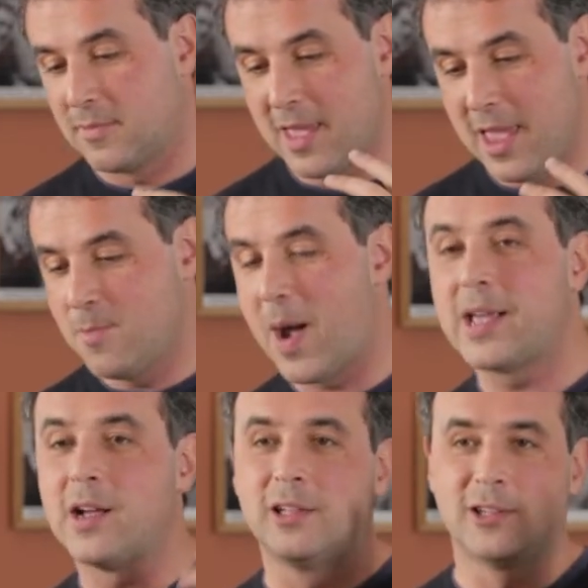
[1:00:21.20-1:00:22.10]
in my
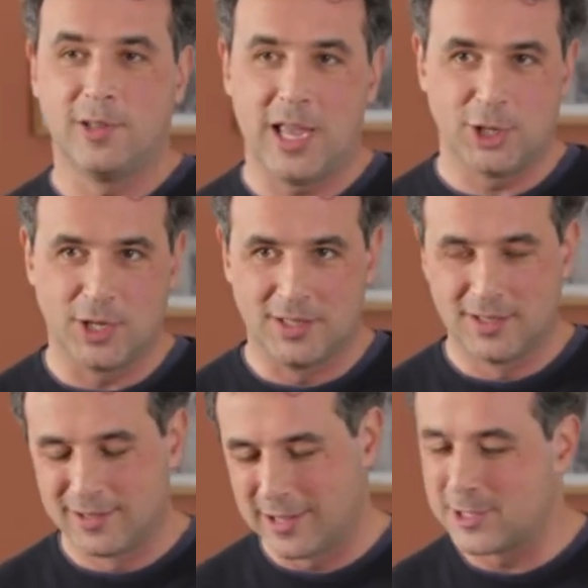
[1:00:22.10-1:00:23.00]

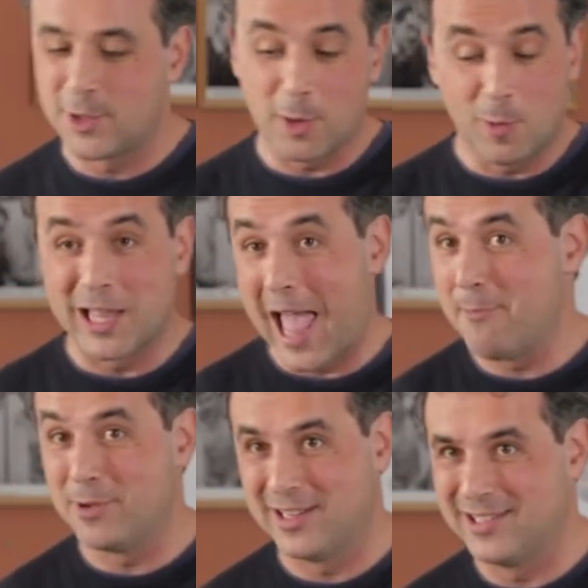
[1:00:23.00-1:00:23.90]
calculations, it's not what
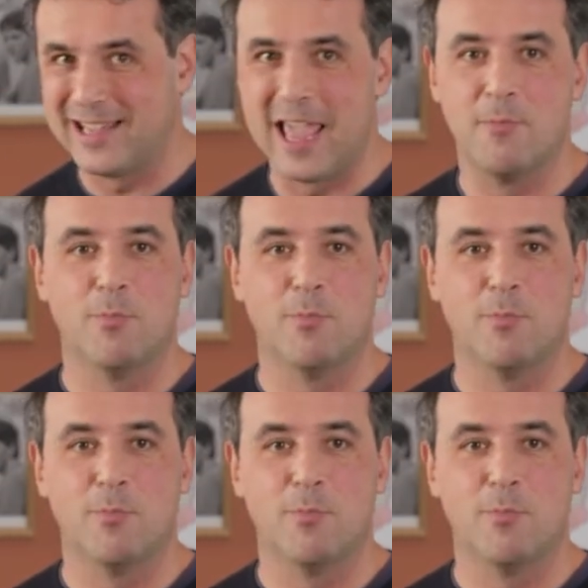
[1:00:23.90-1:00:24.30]
happened in the game,